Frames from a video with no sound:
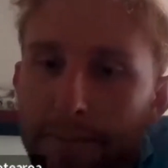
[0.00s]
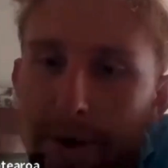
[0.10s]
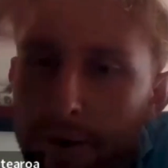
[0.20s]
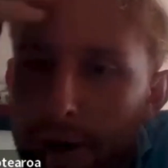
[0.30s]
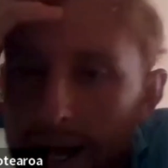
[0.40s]

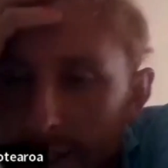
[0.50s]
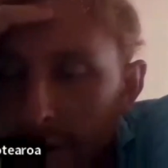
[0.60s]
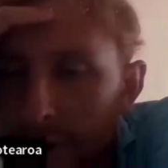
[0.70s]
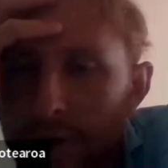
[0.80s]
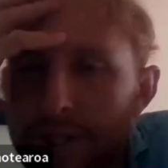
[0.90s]
Bill has
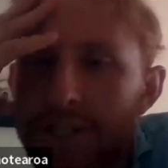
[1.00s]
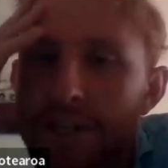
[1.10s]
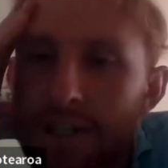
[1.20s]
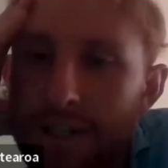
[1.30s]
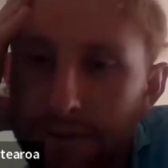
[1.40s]
two
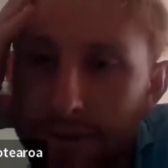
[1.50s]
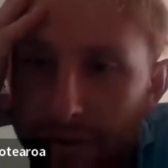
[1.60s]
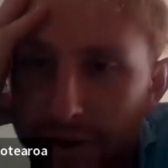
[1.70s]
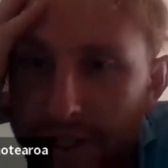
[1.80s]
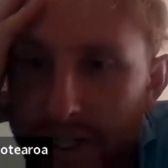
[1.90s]
questions.
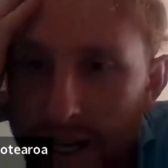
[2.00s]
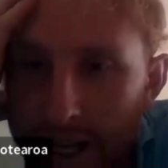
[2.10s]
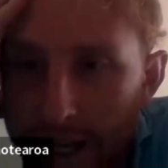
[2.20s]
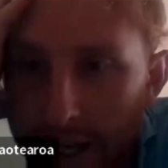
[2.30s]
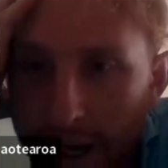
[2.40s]

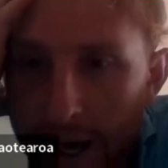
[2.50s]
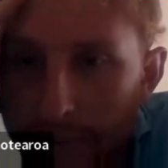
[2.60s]
Firstly,